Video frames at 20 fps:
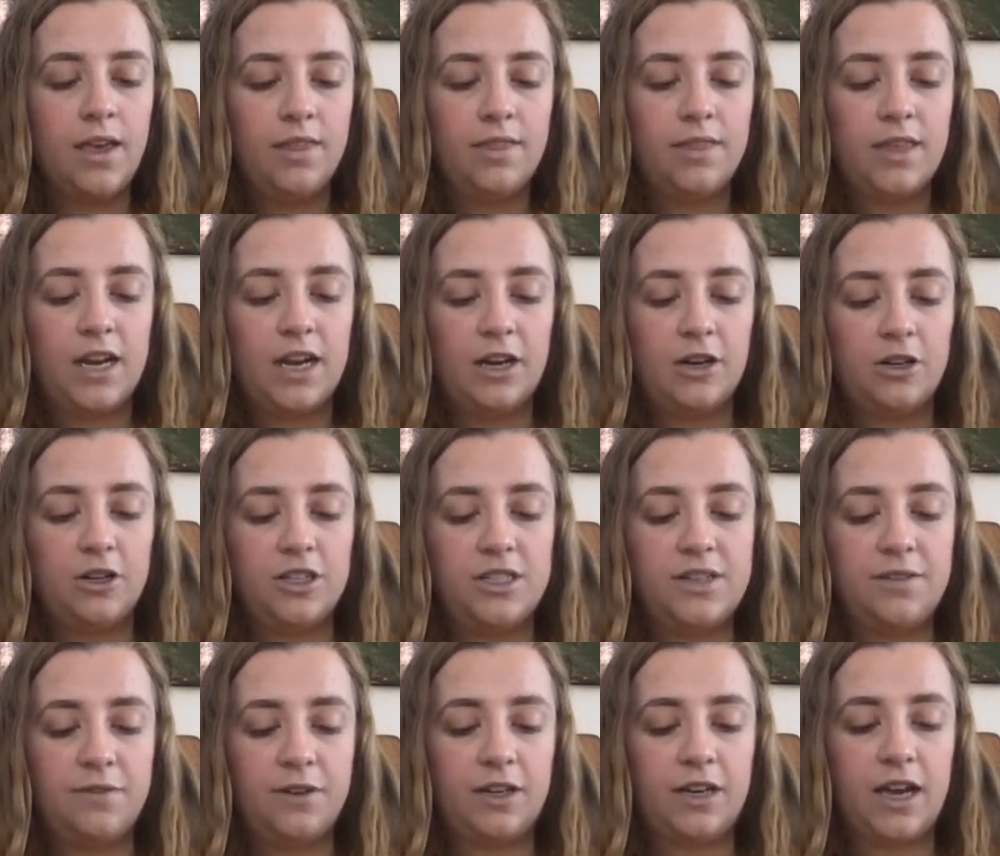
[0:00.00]
Then I heard a
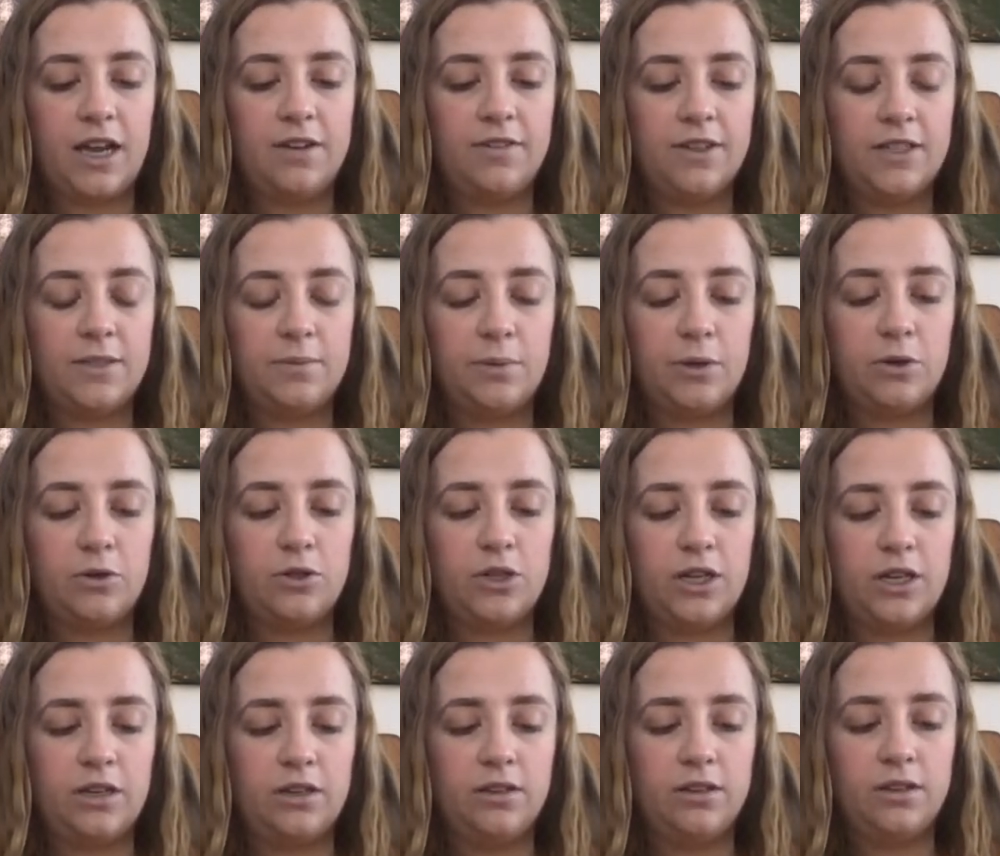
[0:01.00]
different kind of
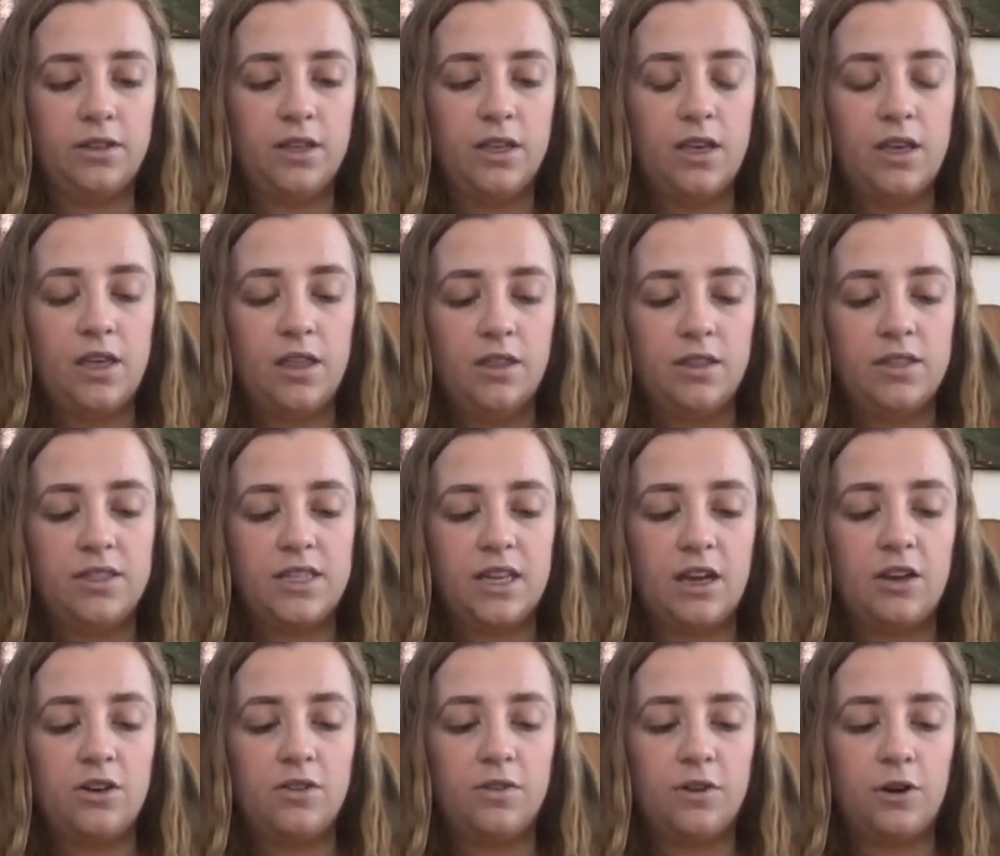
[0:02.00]
explosion, the
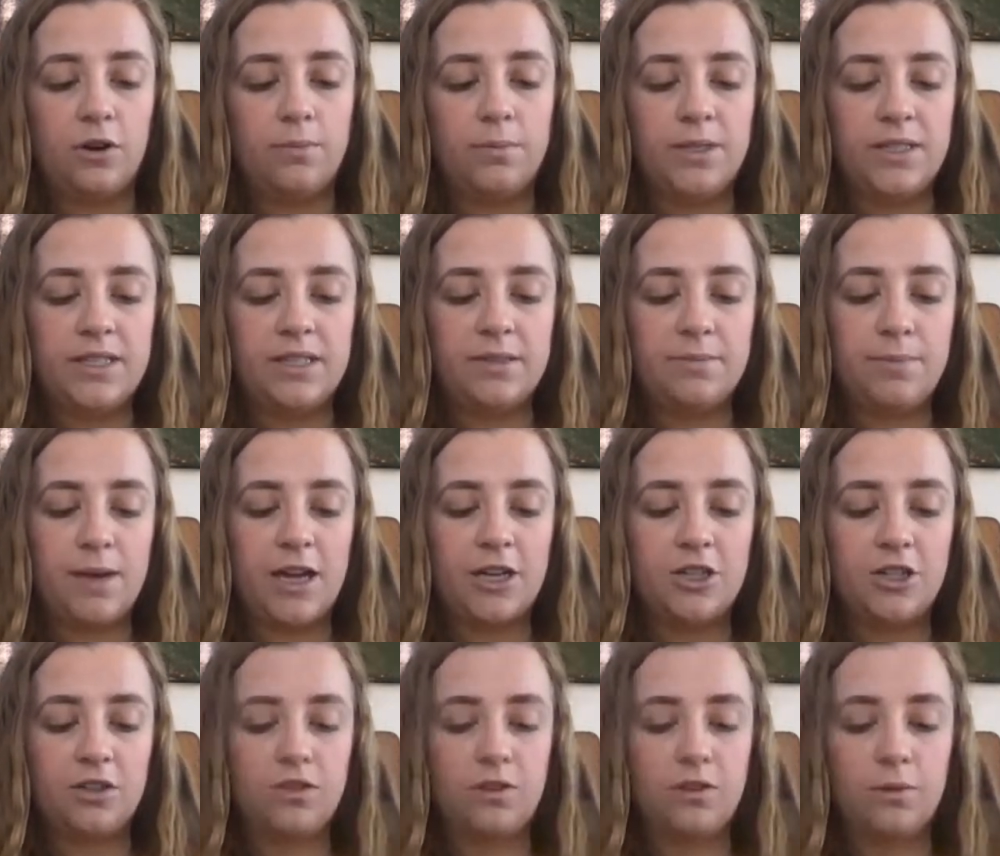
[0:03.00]
sound of Hermes'
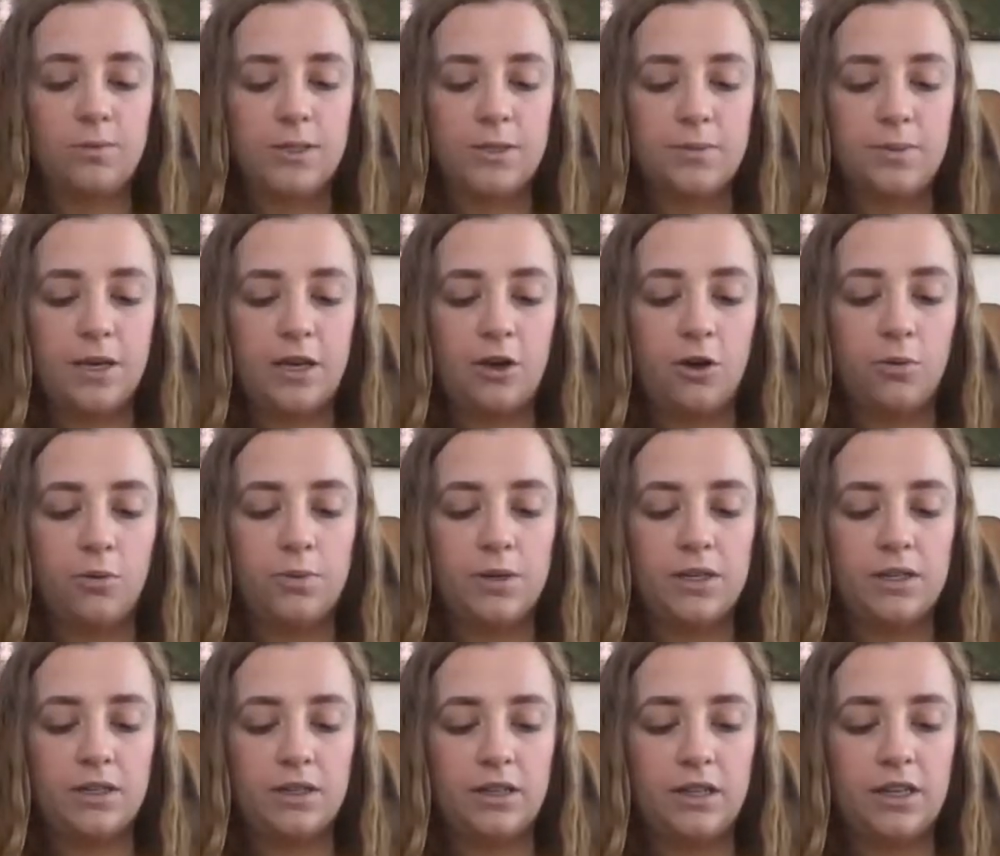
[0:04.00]
magic thermos being opened
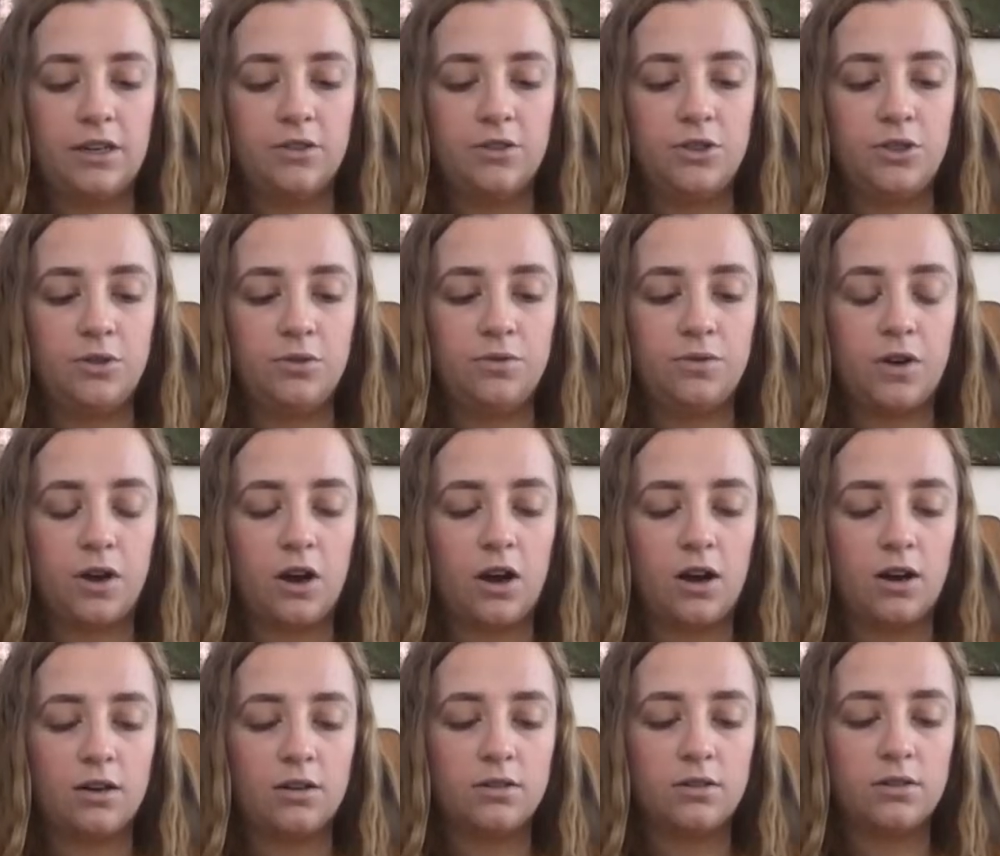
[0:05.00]
a little too
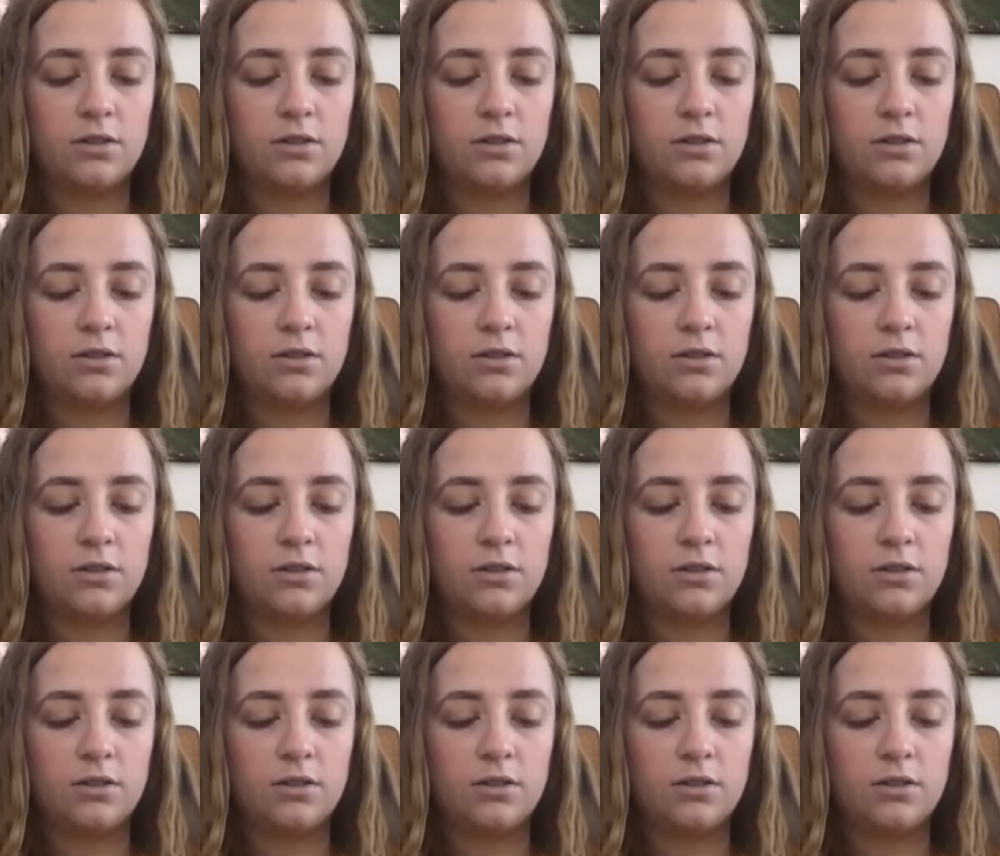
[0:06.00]
far.